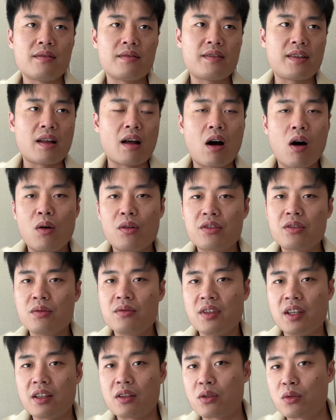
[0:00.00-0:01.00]
they also
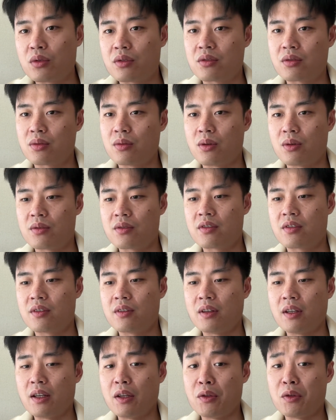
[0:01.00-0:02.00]
need good tools.
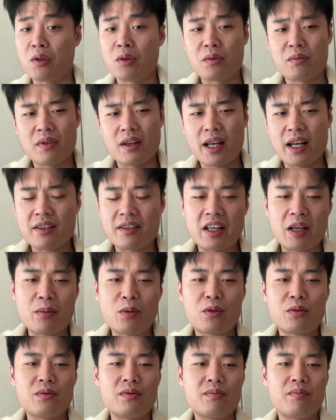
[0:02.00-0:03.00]

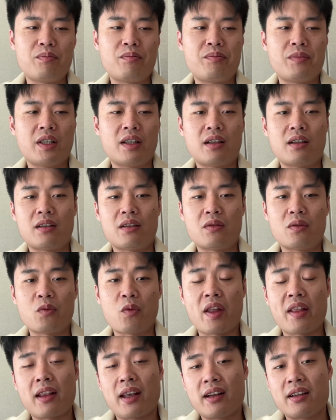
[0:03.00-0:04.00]
Airtable,
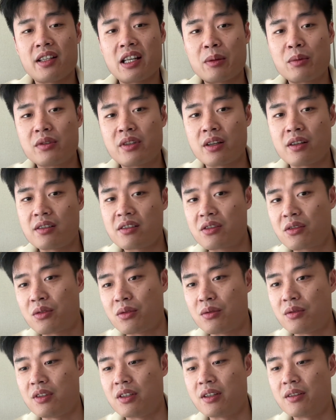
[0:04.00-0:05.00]
when Airtable turns
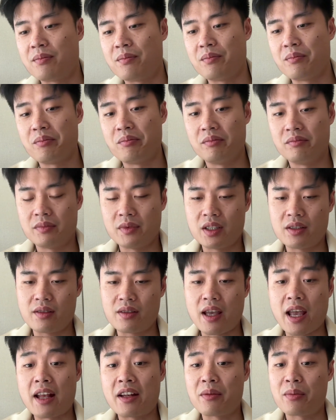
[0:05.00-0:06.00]
to the
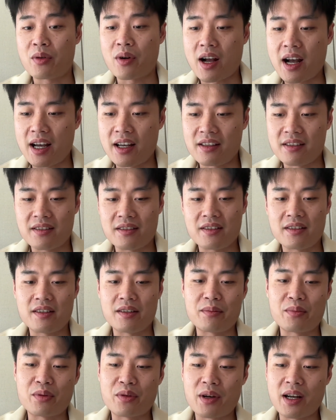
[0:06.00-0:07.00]
enterprise, the
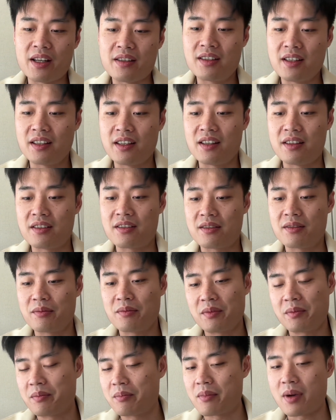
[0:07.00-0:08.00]
pricing is
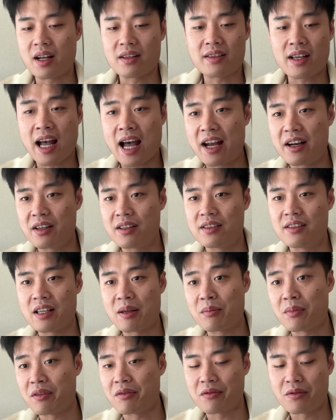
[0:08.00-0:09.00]
much higher
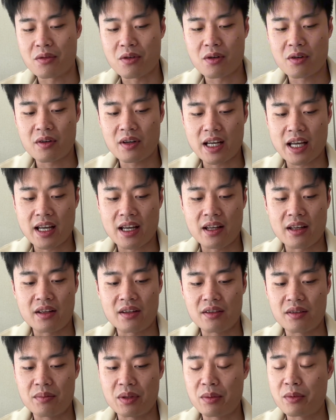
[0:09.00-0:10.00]
than before,
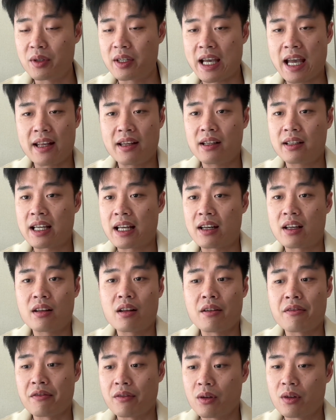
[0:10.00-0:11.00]
and people cannot
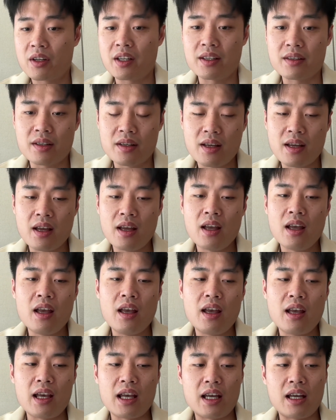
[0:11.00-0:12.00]
afford it.
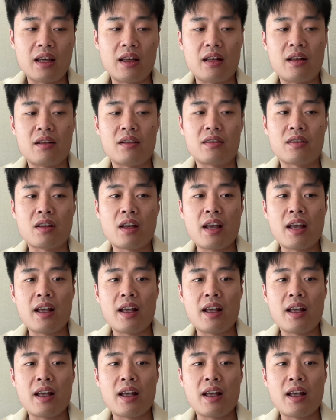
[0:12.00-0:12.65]
And